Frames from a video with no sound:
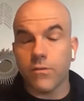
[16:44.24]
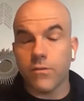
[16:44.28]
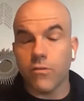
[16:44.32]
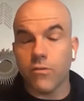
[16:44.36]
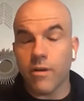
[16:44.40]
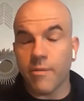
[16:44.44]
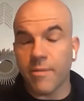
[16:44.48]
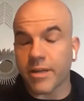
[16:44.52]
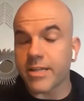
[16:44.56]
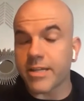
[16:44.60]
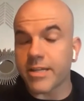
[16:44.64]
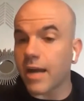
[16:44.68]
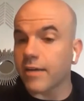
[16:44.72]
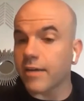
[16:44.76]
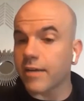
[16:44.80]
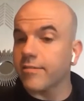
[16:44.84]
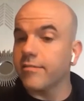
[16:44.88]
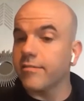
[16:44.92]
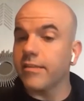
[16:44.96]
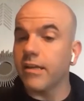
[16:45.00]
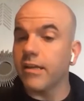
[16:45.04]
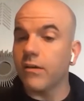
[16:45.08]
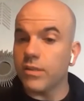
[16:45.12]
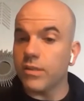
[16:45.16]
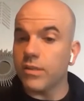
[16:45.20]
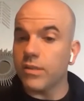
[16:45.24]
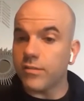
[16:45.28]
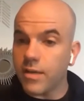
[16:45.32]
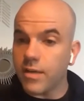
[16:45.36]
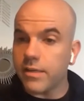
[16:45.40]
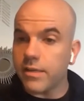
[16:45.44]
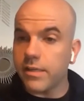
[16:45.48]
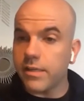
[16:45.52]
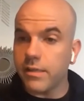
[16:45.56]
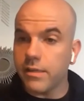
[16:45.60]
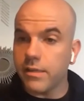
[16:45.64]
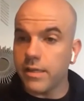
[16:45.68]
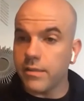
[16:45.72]
uremic toxins that we
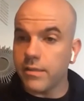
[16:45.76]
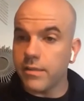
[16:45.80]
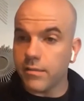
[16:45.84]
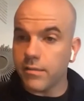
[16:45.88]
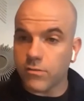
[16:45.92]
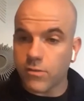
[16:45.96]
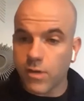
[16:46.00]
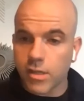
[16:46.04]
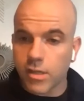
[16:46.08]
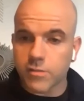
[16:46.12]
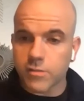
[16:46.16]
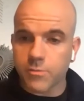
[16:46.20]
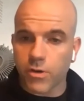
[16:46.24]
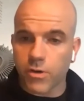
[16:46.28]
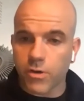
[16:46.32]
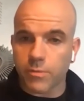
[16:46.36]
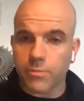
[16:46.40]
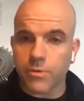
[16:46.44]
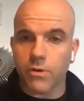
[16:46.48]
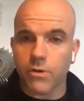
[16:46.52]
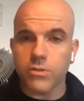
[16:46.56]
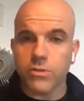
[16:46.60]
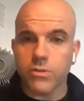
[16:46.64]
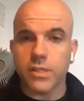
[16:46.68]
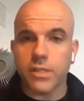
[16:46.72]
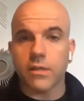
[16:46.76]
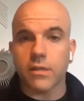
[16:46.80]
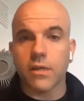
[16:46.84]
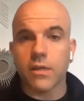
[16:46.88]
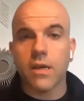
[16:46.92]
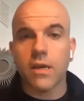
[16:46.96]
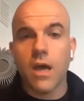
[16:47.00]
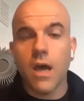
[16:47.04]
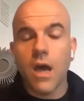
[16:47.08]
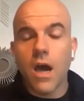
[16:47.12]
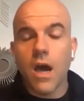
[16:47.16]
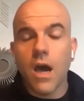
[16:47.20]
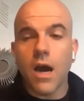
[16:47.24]
studied in this transporter protein,
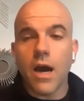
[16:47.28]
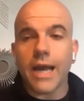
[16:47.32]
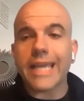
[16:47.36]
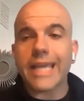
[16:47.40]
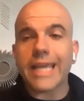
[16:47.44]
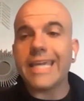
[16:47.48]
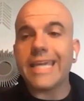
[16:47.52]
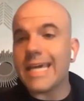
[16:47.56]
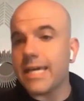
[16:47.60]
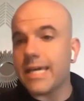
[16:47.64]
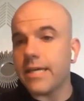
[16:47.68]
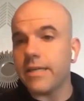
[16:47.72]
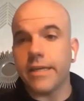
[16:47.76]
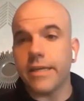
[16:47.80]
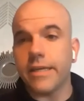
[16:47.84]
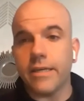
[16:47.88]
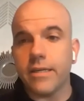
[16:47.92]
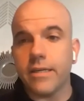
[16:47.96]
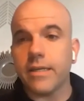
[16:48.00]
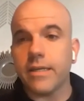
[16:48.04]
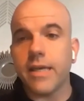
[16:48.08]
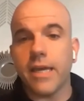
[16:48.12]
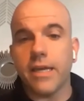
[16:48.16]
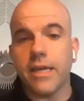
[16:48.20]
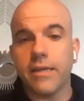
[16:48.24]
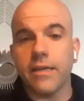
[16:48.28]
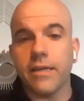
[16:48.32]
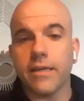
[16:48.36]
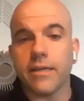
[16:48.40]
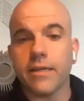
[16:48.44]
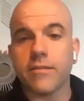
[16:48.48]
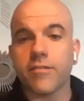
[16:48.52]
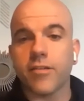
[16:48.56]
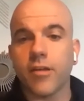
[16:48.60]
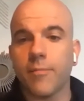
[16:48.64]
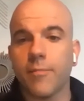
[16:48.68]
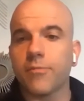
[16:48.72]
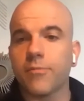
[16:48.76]
again
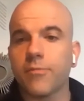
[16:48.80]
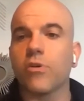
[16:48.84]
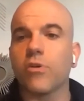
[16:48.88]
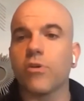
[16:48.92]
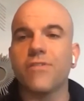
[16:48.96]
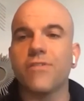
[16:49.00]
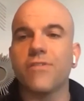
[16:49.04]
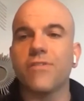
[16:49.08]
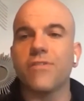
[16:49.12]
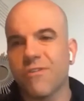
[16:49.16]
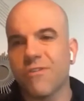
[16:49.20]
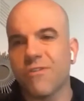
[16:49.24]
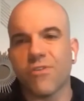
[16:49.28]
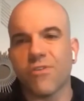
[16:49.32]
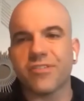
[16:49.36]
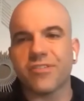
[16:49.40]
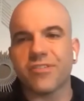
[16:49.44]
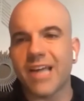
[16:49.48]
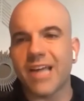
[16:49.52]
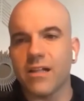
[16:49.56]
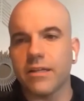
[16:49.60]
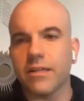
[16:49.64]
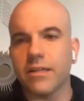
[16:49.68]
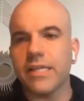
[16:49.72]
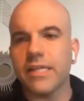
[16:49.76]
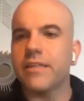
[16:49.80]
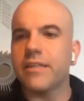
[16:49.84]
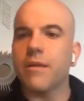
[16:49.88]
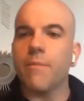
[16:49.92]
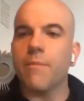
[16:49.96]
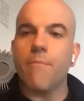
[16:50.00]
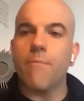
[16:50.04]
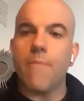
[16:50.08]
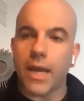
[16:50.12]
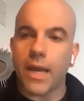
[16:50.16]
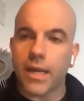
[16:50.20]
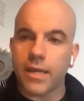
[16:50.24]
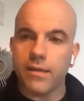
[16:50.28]
indicating some sort of universality in
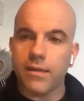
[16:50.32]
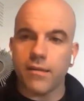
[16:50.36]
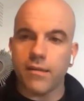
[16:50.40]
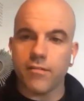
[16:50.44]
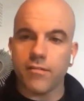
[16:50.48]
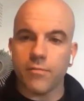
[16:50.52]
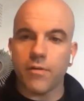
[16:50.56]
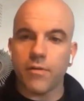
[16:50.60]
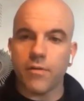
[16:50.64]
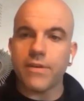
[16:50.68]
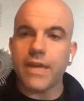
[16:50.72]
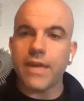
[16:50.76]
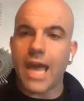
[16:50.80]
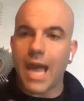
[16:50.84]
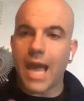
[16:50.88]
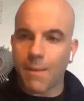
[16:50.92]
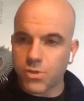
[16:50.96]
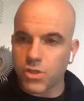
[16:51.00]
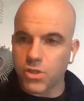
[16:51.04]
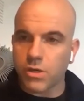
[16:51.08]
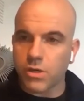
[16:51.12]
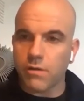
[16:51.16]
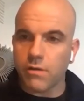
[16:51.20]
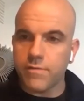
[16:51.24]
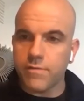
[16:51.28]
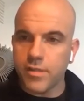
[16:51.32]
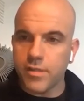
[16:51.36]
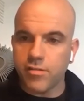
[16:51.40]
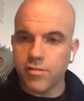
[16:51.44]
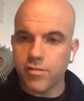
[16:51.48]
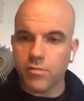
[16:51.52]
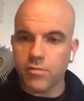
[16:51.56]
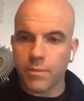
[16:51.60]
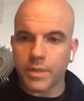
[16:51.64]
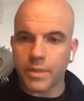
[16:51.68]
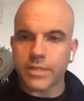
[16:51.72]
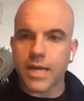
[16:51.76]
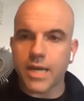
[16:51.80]
the mechanism of capture of these
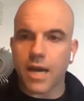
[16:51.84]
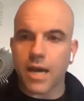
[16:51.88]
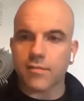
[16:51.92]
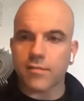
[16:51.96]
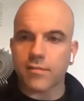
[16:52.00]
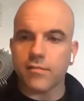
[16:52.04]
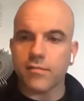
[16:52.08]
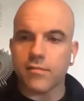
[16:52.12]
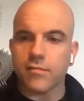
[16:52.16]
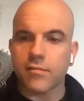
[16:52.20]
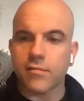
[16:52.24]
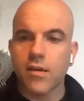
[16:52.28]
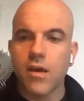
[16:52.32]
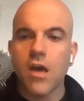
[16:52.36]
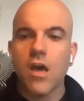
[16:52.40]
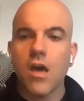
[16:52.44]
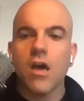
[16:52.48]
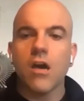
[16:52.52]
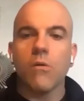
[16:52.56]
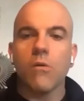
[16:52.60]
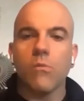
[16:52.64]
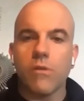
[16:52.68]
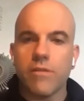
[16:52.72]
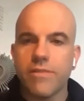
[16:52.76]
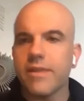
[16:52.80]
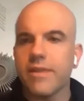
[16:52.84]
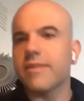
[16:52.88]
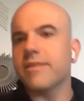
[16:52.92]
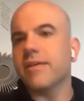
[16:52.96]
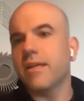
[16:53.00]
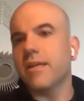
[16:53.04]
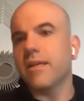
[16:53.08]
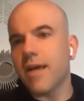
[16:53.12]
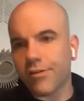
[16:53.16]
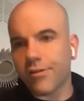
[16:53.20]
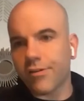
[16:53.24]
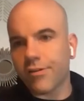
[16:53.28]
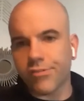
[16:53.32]
uremic toxins within the
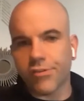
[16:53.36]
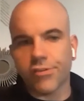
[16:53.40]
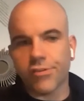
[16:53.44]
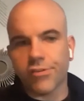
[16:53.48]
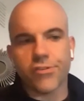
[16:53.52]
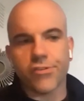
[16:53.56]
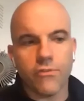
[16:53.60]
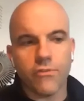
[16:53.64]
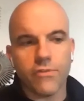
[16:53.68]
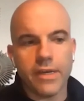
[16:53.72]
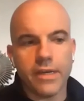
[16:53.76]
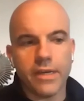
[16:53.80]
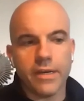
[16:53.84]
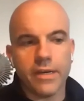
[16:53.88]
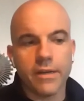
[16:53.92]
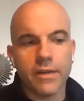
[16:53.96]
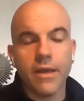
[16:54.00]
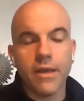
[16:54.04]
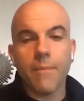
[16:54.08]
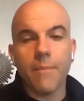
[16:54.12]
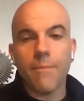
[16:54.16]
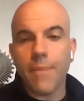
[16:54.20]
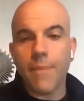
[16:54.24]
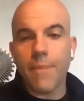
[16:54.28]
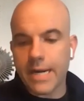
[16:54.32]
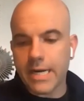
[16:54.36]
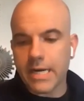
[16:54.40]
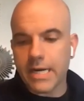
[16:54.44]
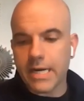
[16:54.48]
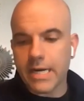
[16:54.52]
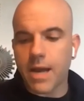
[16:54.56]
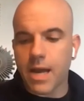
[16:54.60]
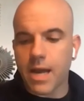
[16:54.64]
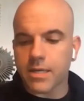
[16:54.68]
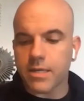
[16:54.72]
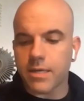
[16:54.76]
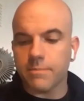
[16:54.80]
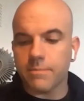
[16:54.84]
indoxyl sulfate binding
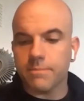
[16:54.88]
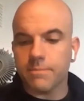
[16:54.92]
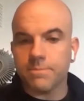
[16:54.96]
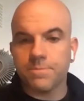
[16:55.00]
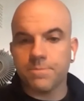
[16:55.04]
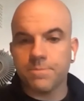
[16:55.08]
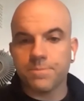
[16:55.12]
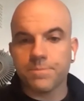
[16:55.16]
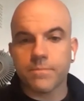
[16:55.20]
pocket.